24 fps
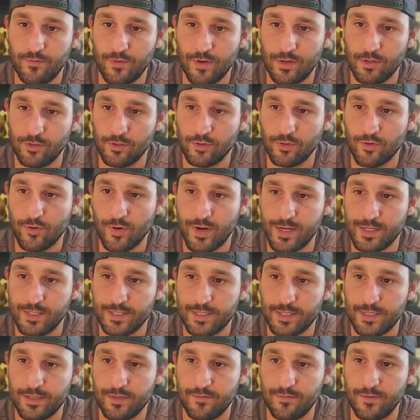followed
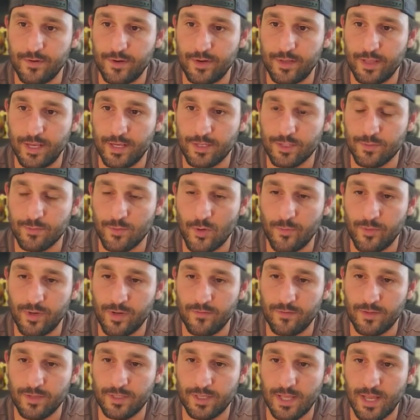Christ in the very last moment
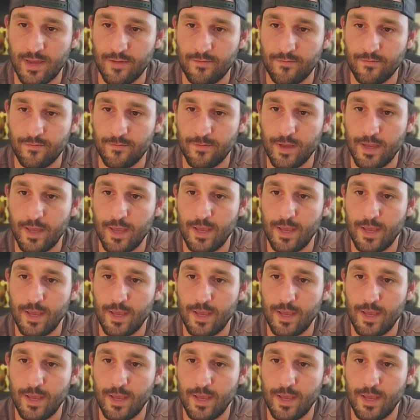of his life.